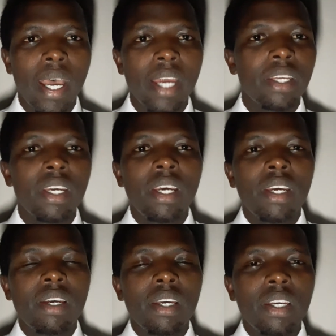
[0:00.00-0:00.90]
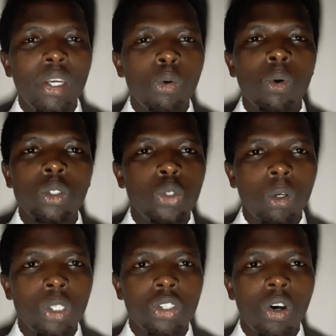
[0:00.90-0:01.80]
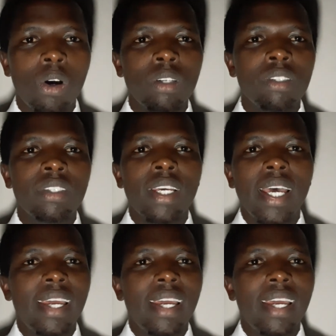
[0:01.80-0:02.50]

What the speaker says: and he would took stones